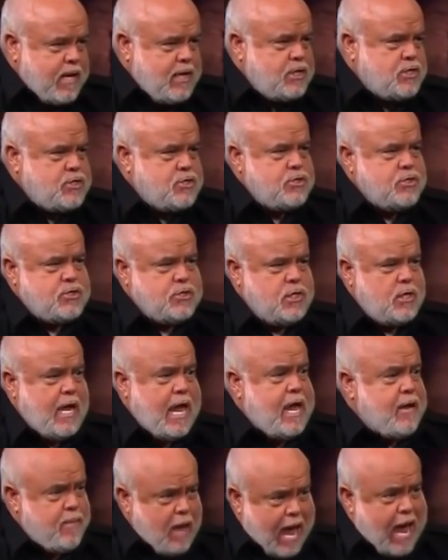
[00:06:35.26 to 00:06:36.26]
patients,
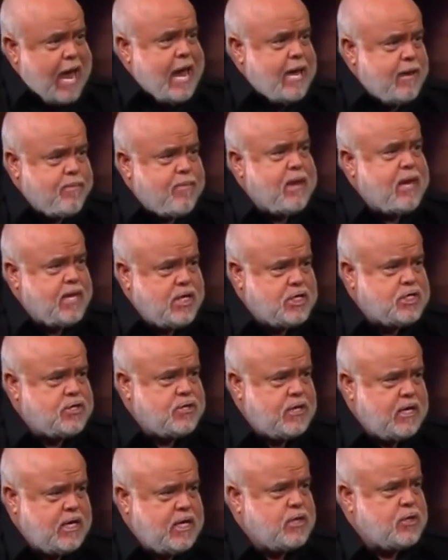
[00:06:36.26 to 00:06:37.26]
a
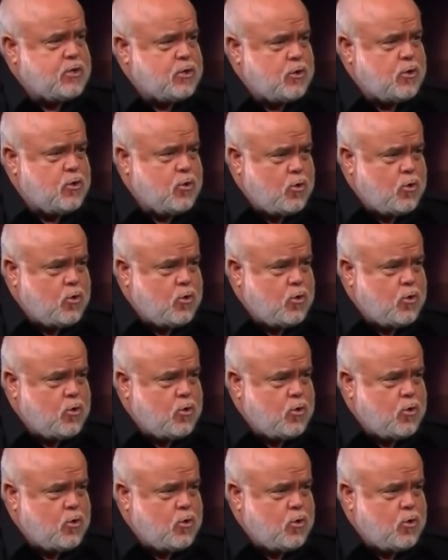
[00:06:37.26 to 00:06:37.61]
patient into